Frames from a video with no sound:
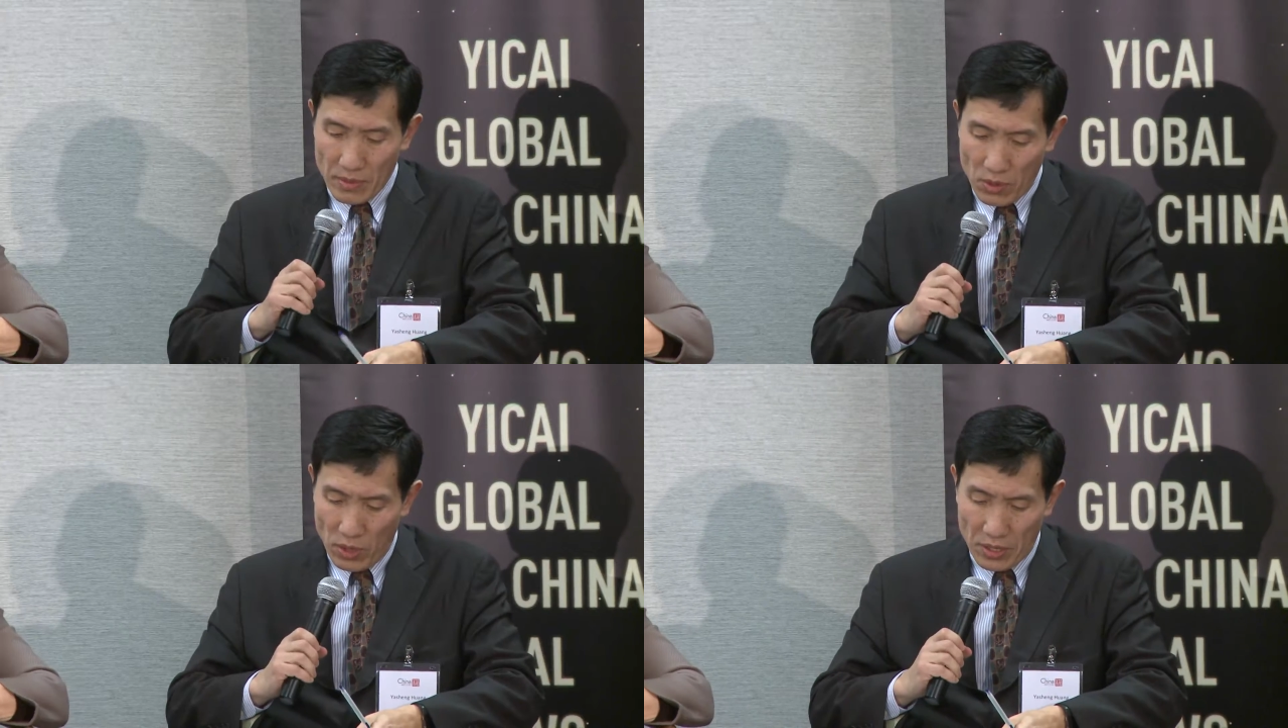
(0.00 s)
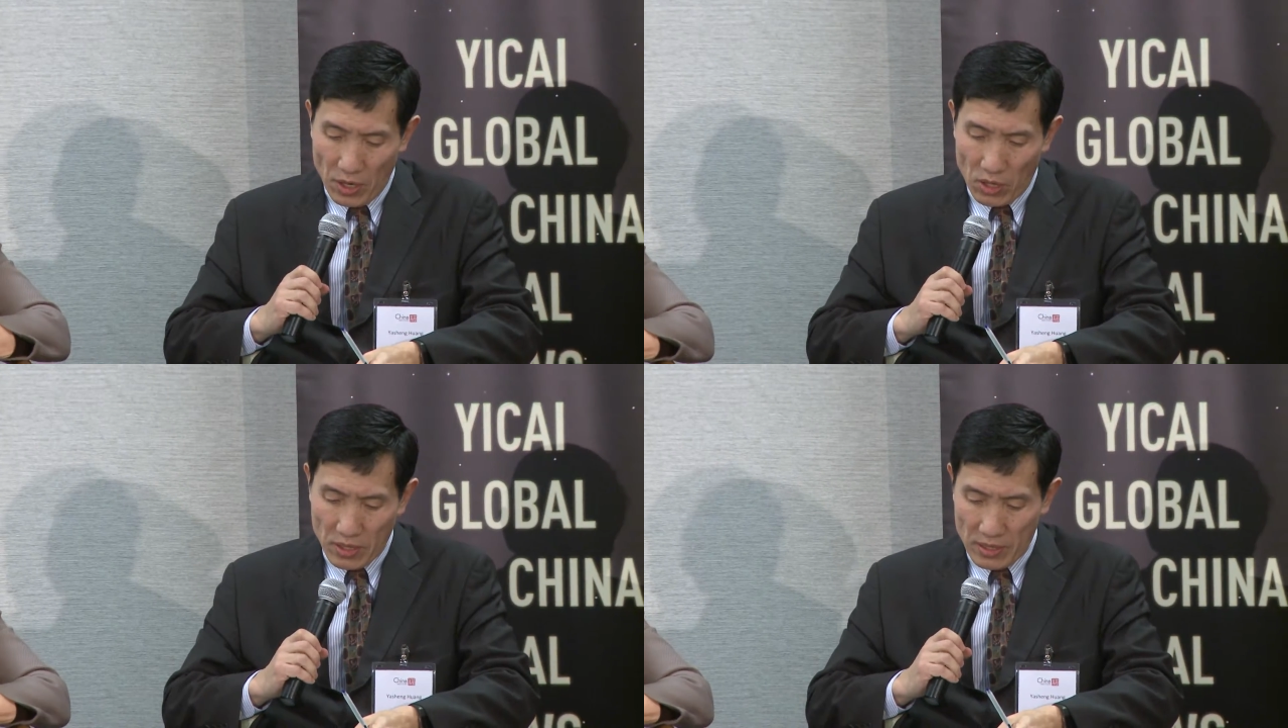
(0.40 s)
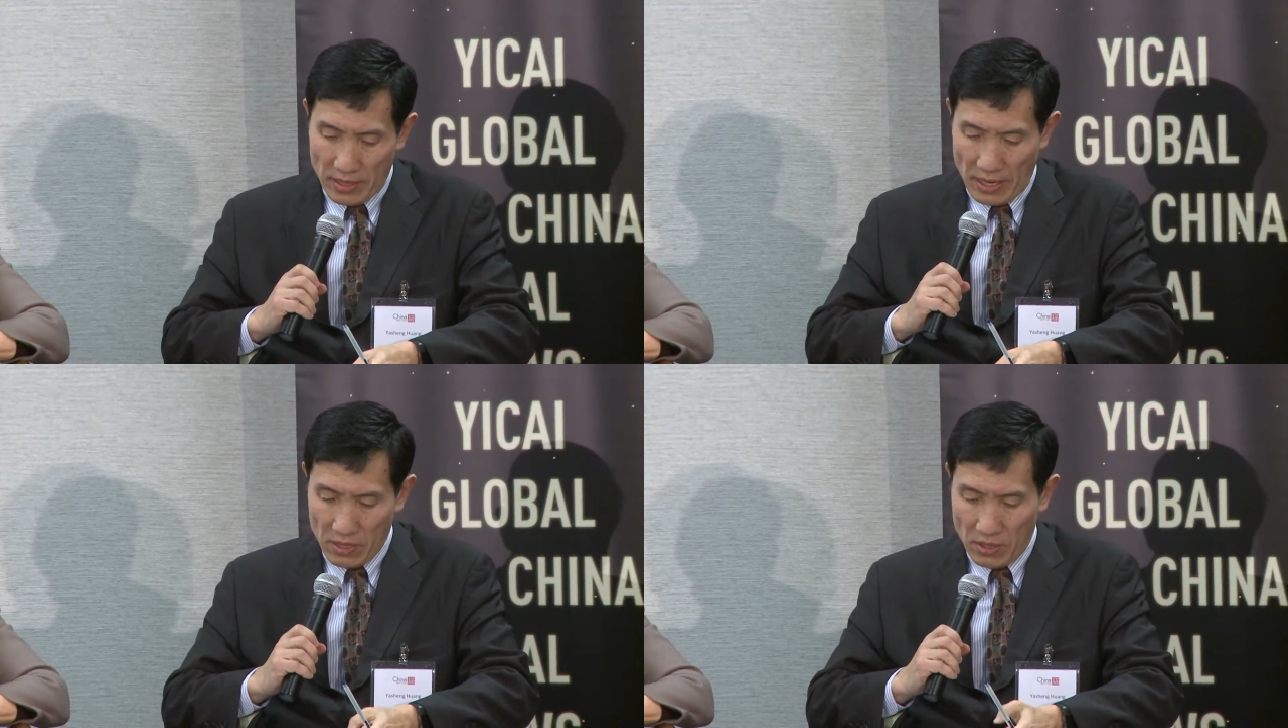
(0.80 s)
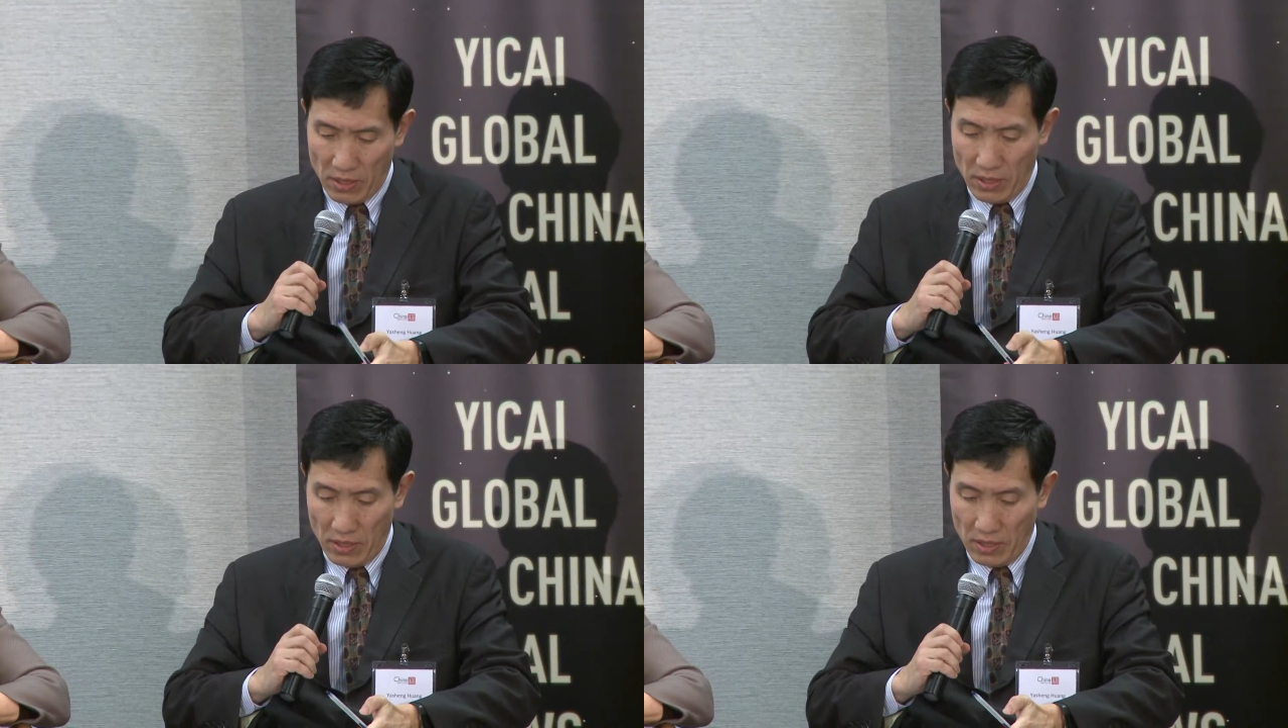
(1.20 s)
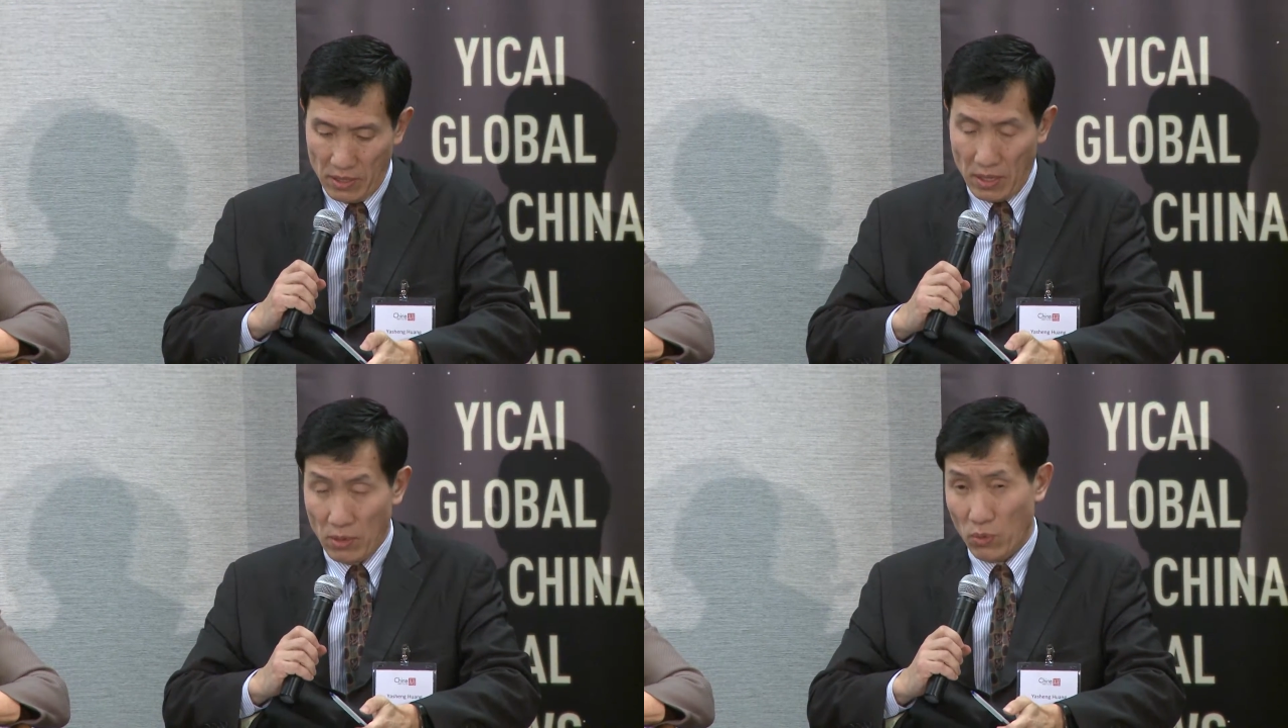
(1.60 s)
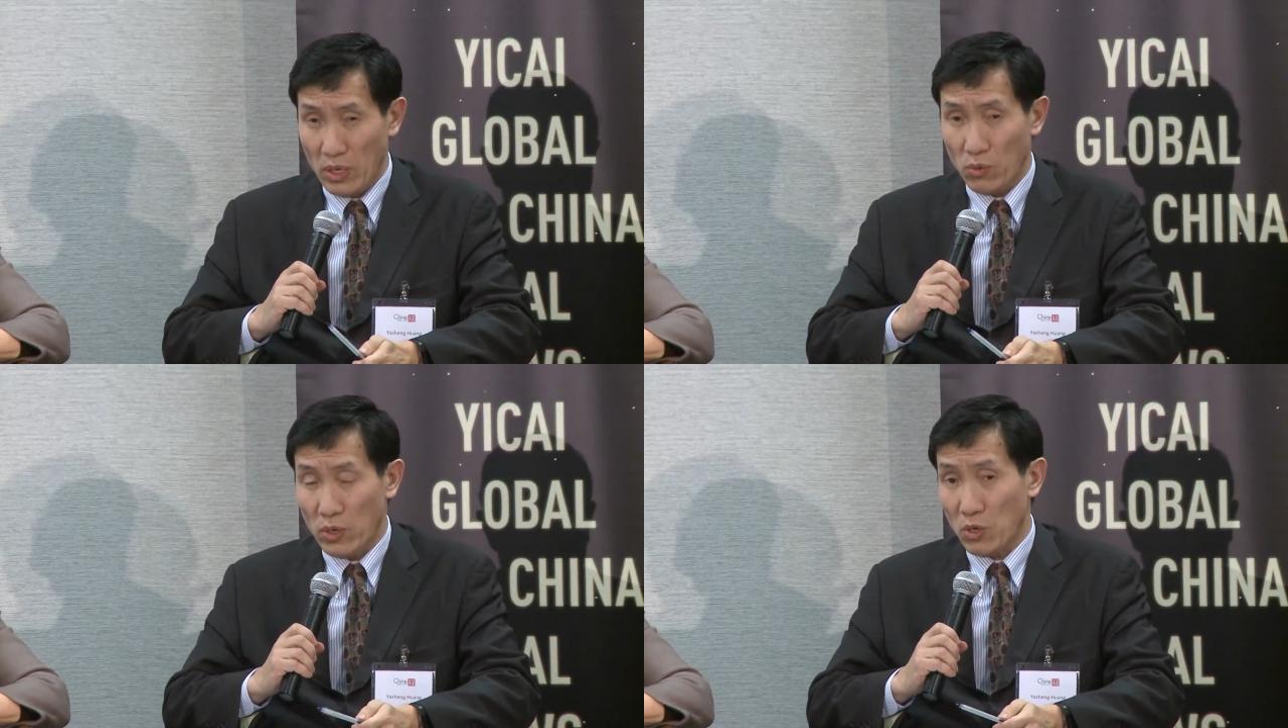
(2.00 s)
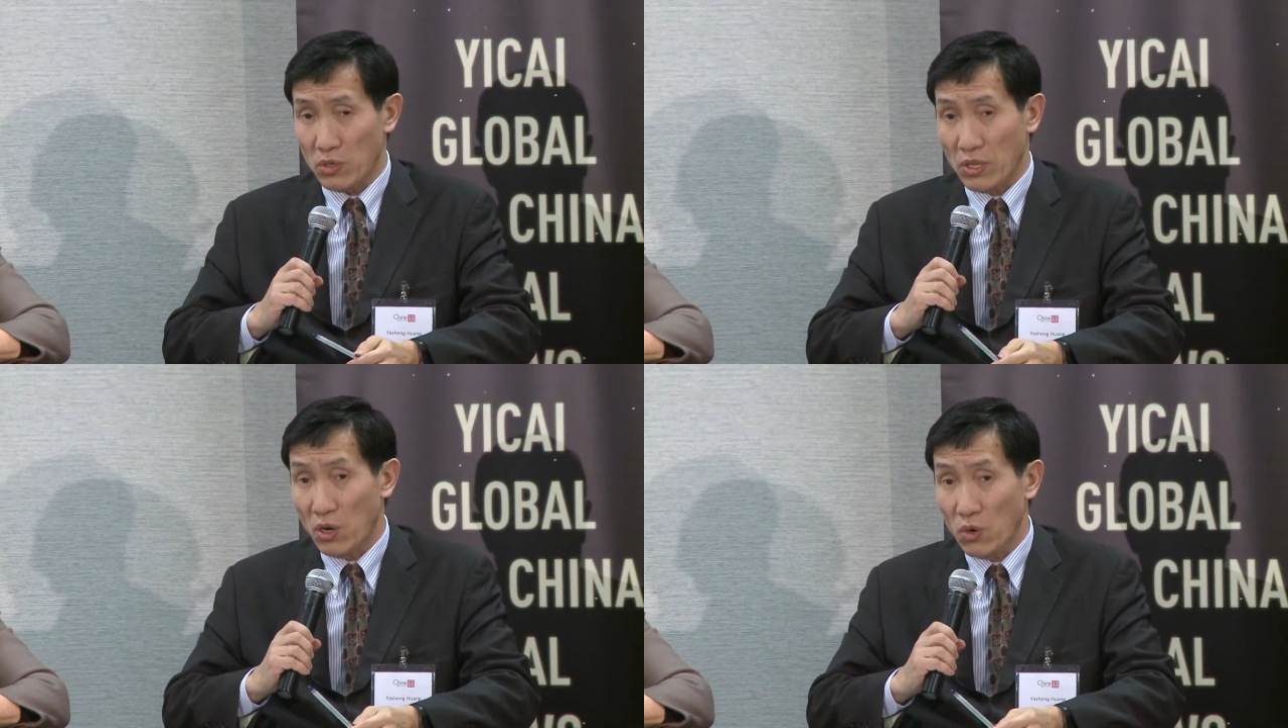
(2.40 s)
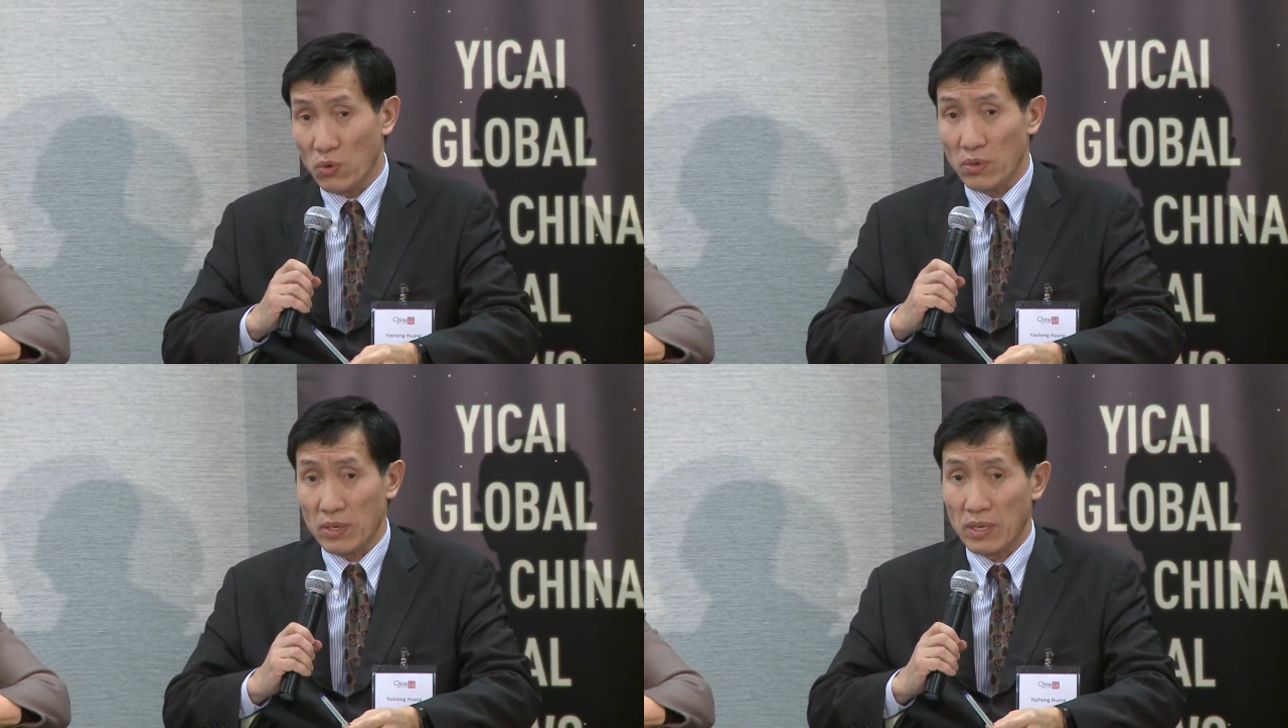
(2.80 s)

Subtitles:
Well, the honest answer is we don't know.